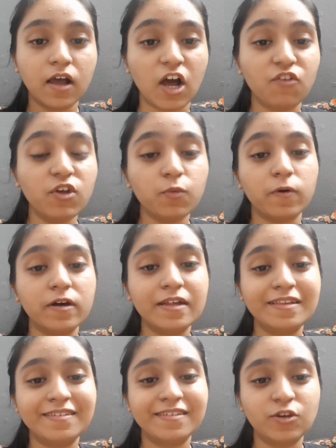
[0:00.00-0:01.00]
However,
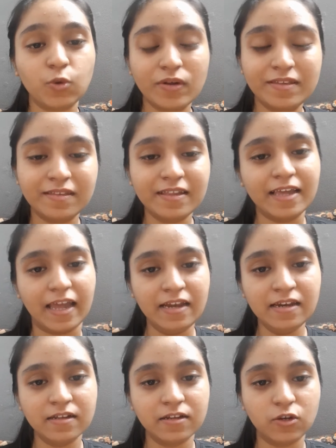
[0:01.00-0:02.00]
it's towards the end,
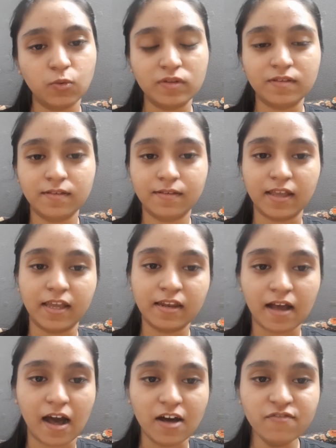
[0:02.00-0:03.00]
towards the second
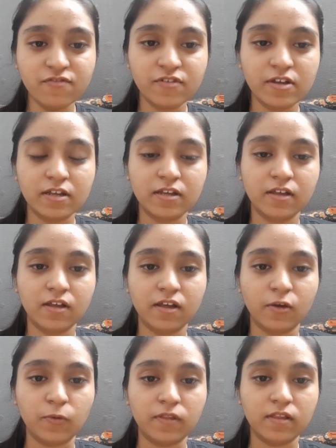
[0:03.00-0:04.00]
half,
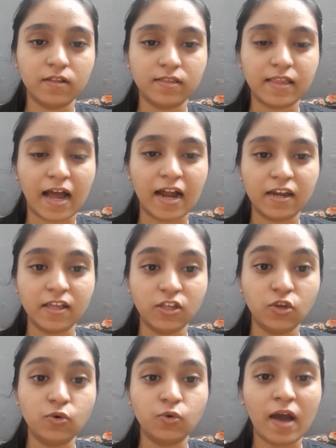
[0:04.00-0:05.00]
that
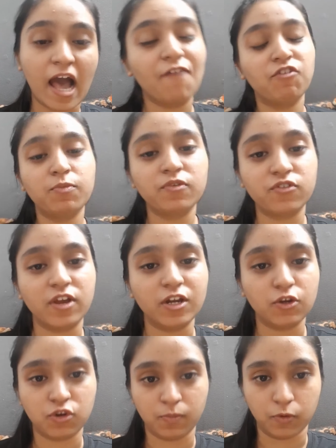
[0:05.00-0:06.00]
you have to present
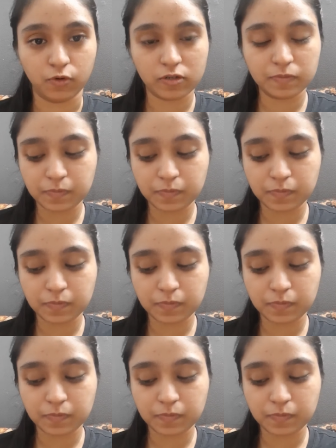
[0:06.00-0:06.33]
your report.